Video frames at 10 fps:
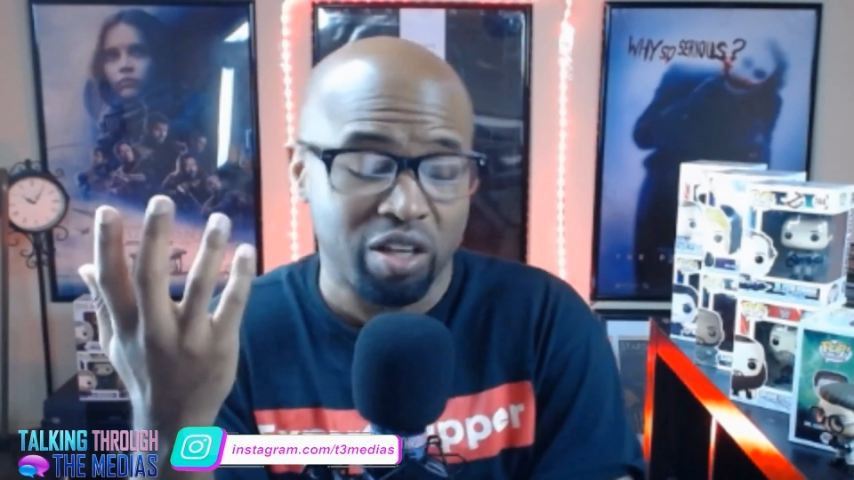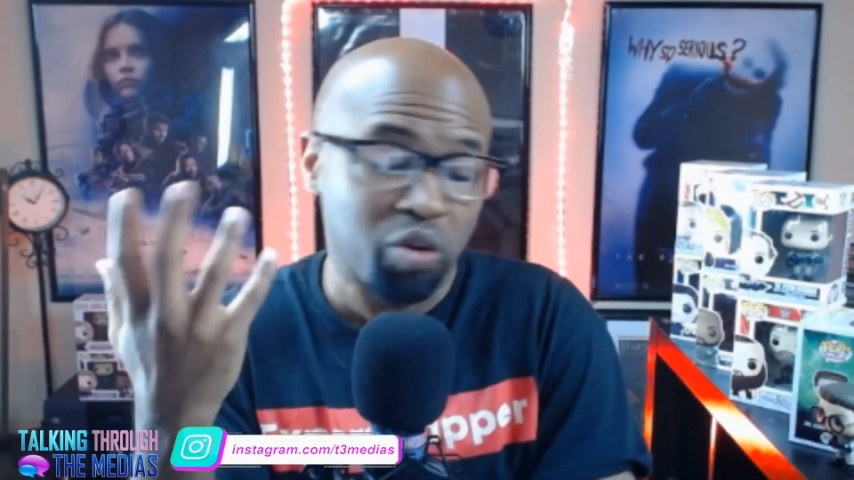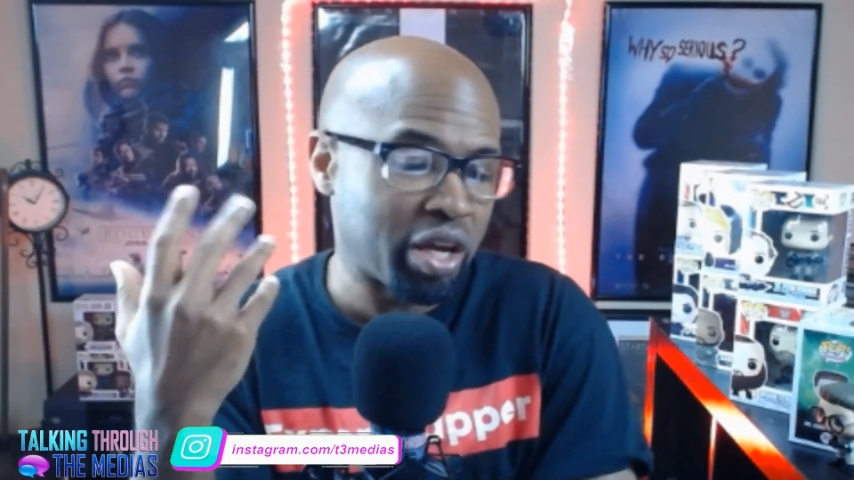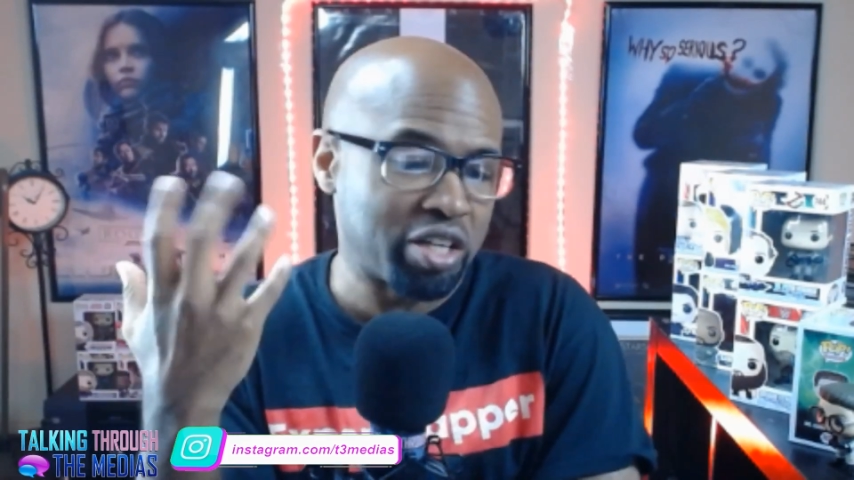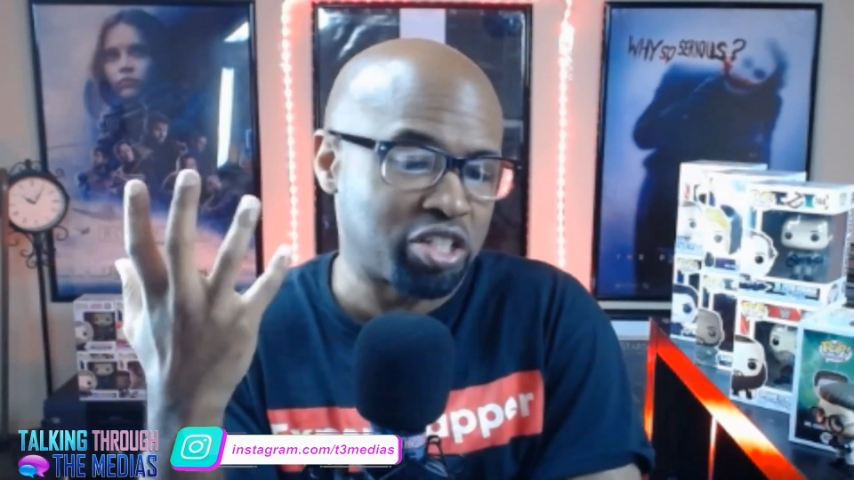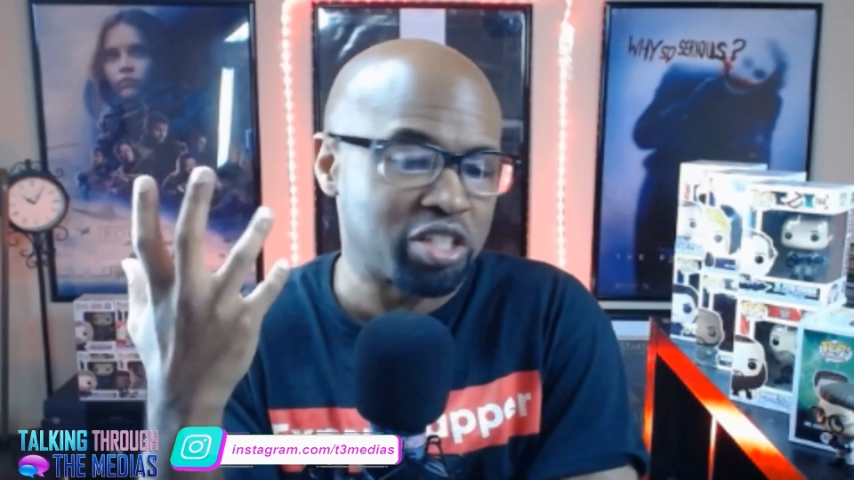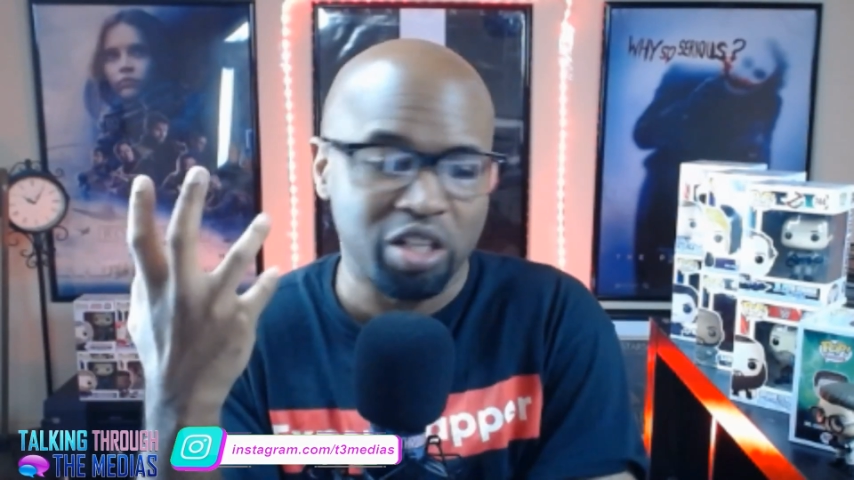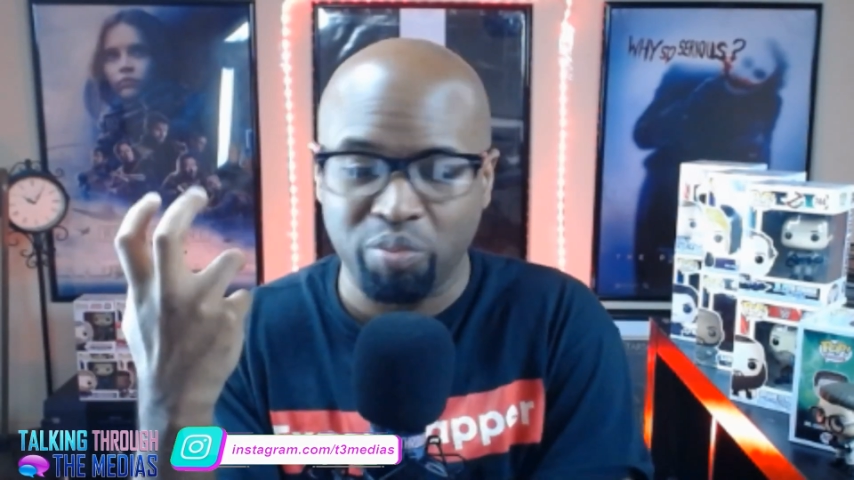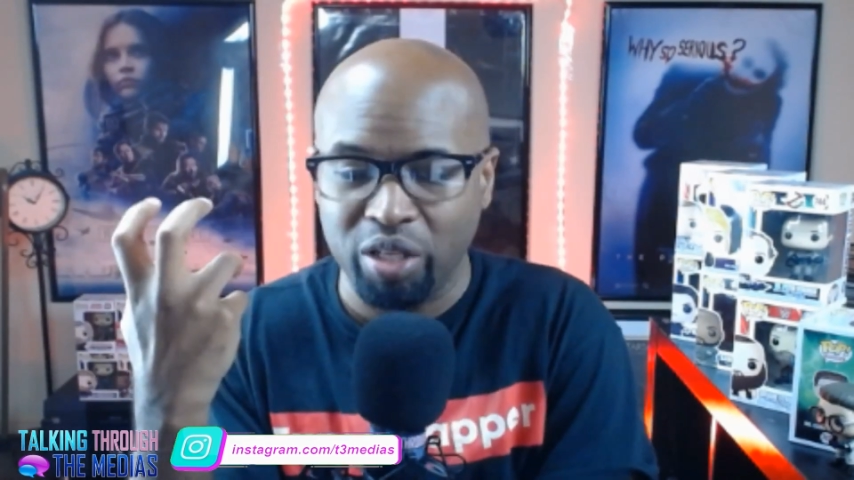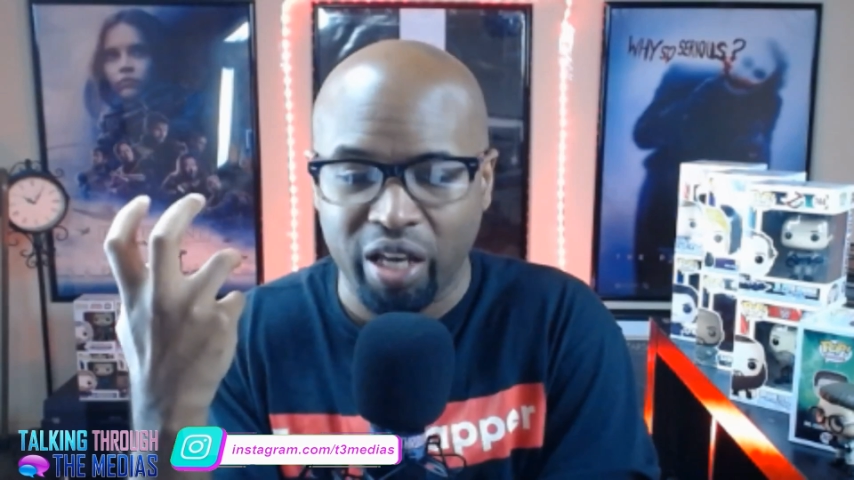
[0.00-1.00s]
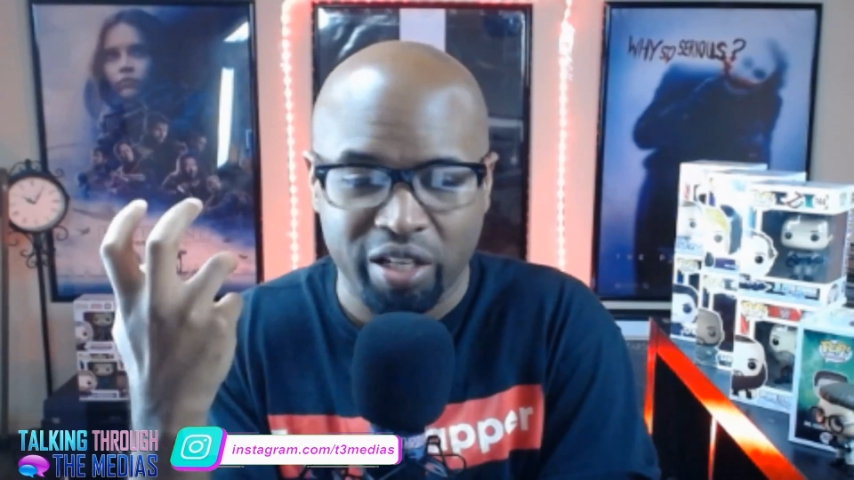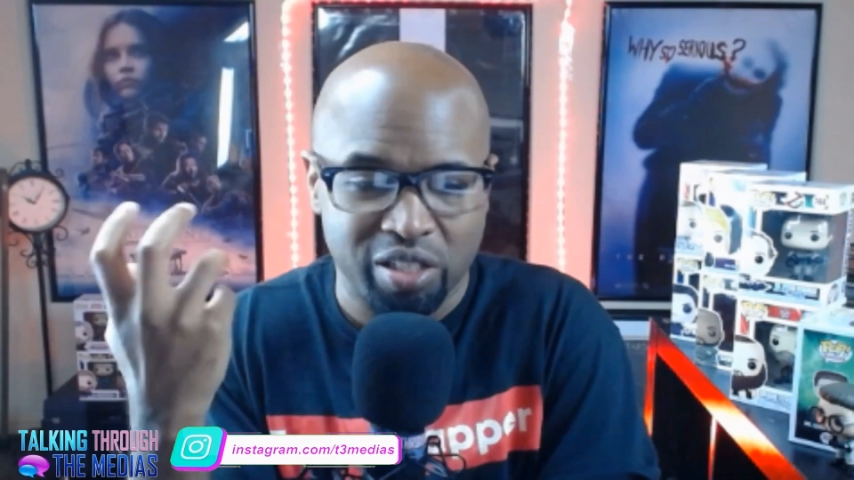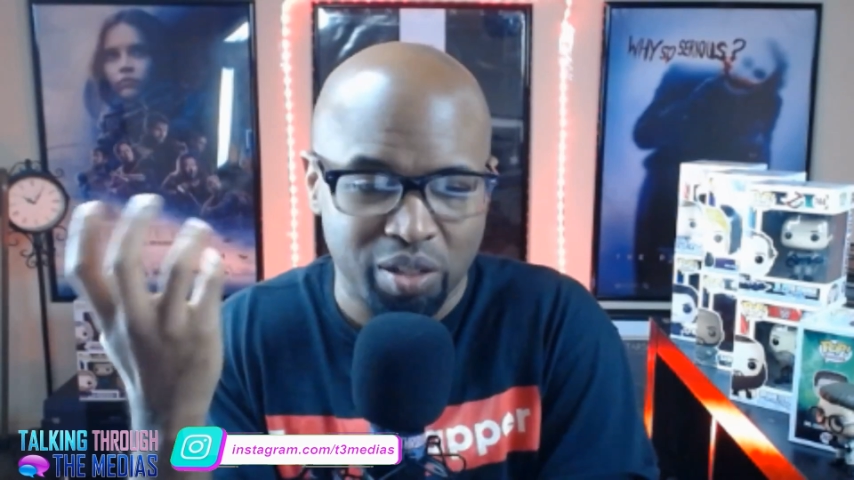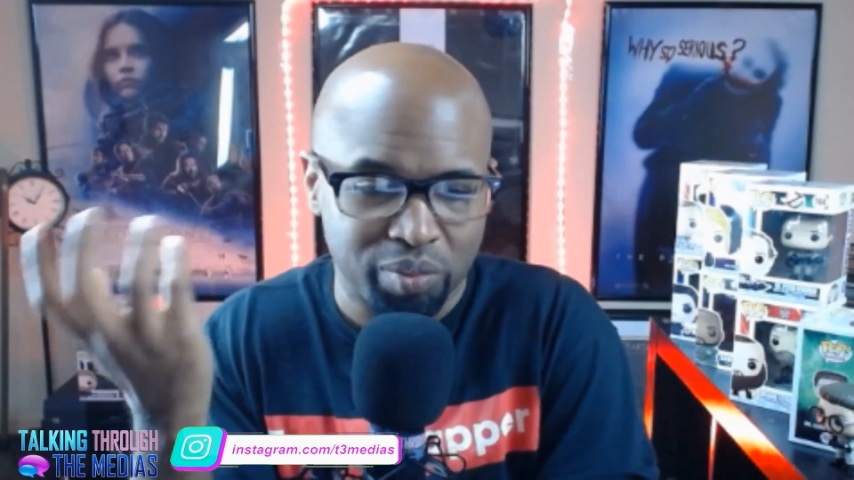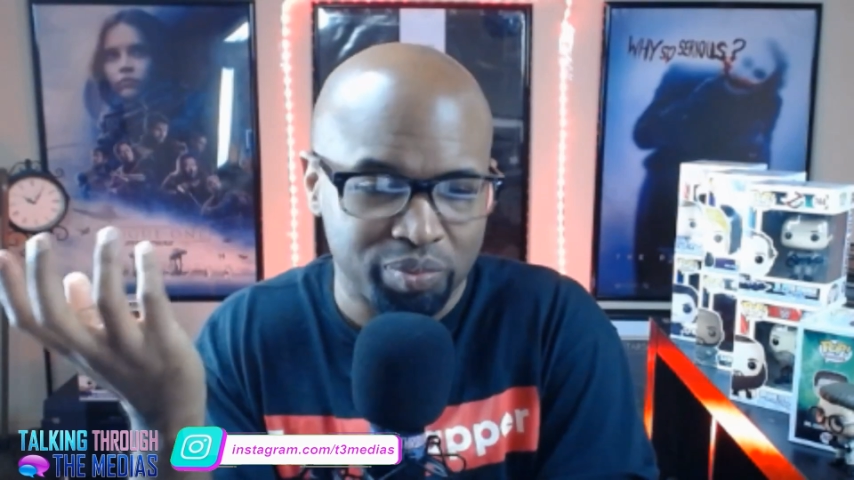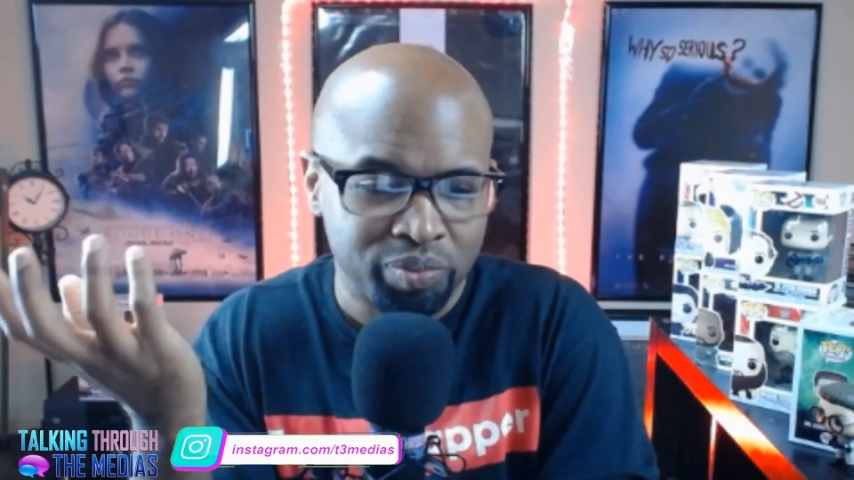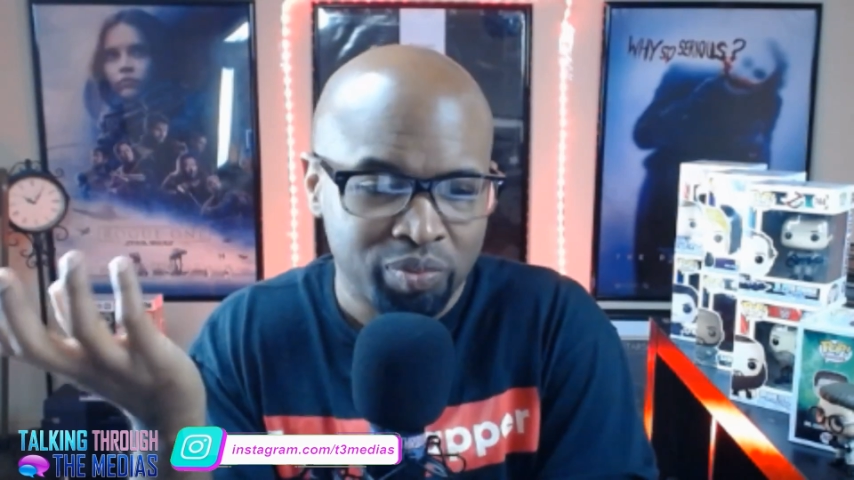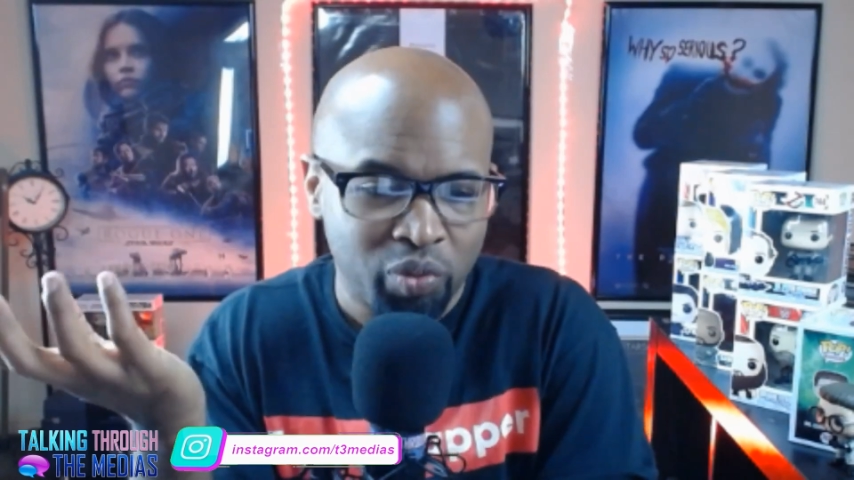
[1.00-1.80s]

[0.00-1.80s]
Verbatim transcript: okay, she's gonna be like some.